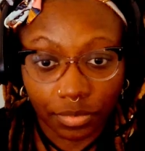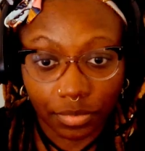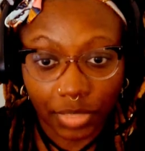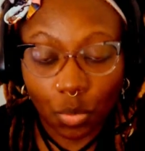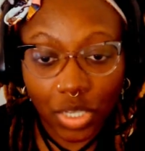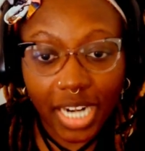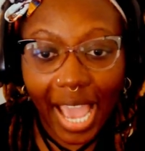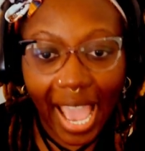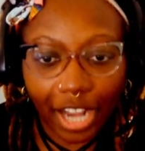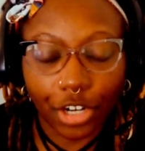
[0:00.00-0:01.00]
It wasn't a
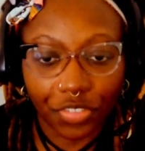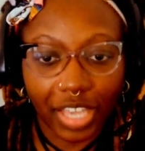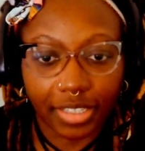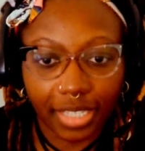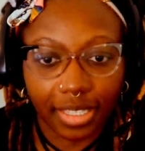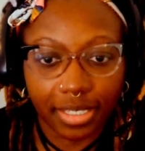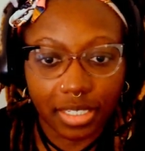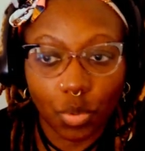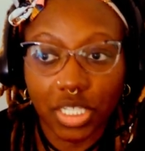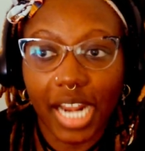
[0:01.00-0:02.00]
hacker that did this. It
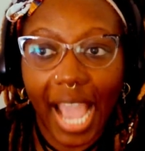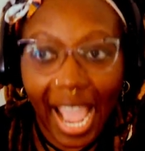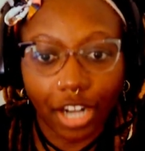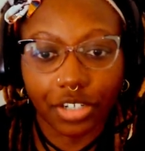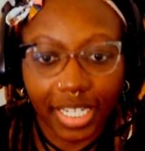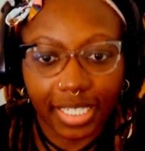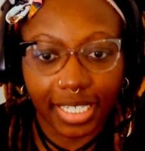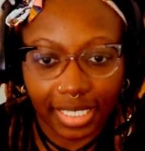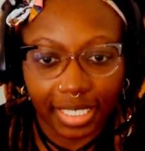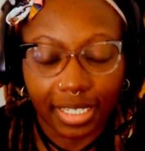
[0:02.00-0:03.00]
wasn't a hacker that leaked
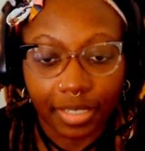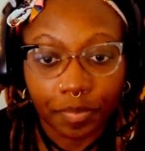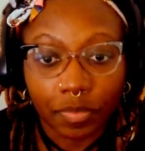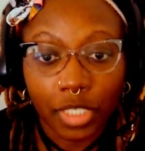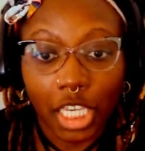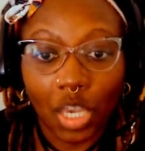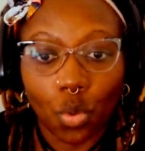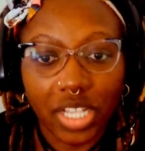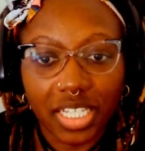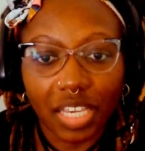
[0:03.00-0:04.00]
it. It
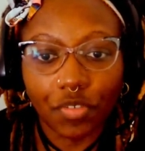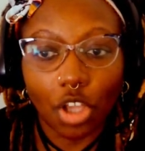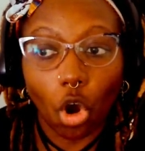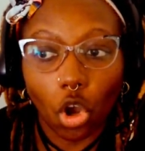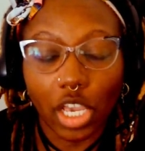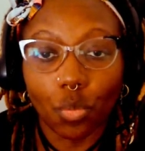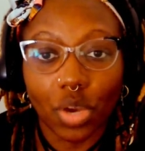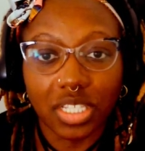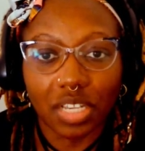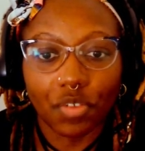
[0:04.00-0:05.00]
wasn't even
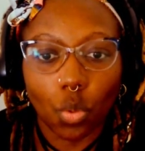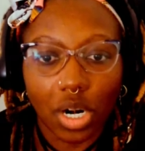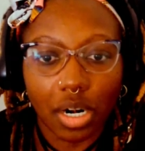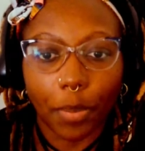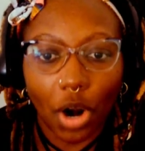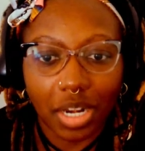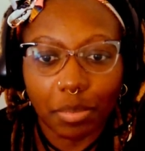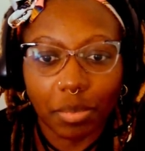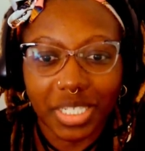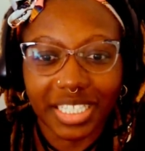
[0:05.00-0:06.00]
one of the party
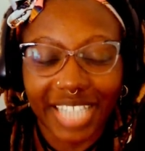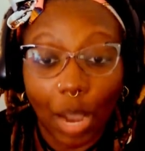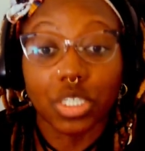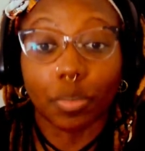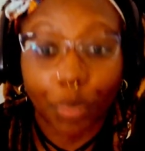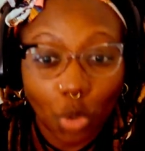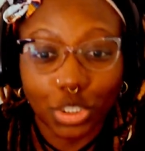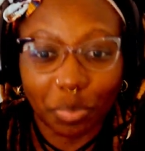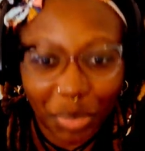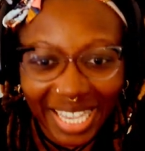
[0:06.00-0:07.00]
members that was supposed to
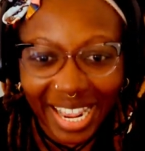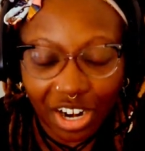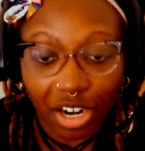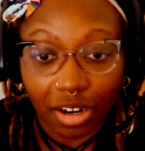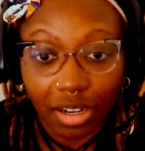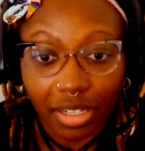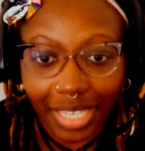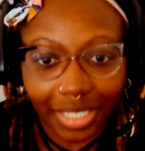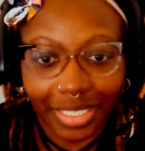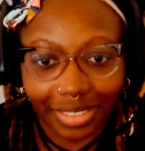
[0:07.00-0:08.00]
be there
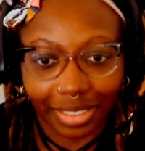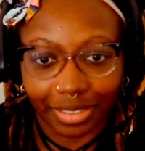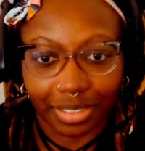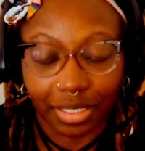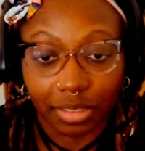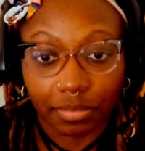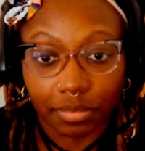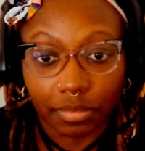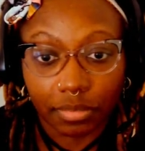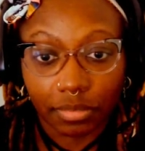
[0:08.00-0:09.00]
that leaked this.
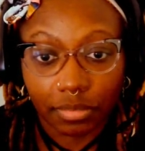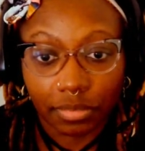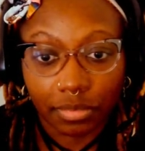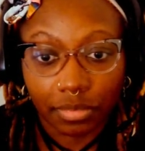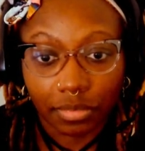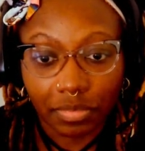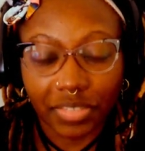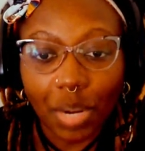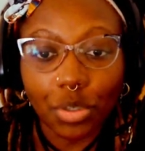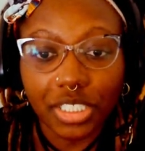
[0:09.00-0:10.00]
They
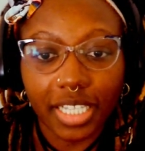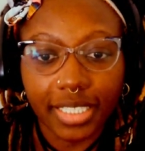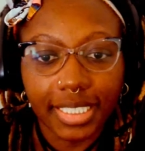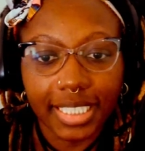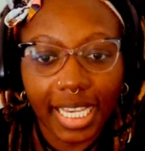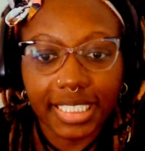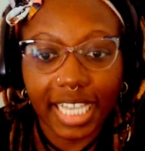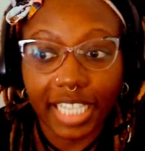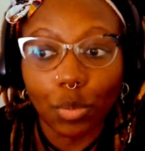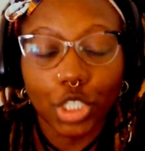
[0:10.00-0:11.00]
were discussing things that
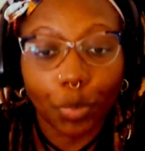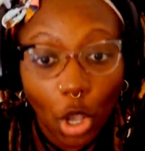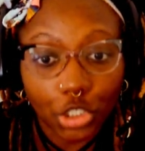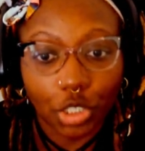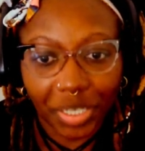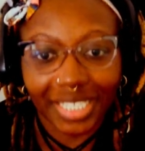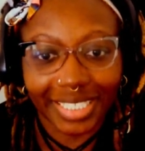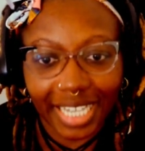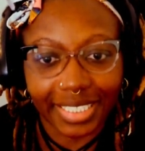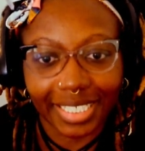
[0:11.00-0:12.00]
they were supposed to be
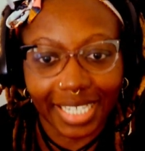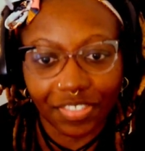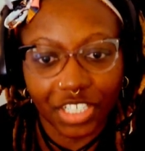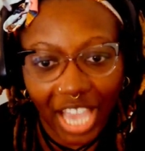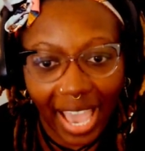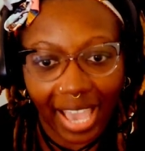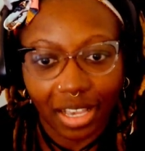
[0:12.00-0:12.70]
discussing in the chat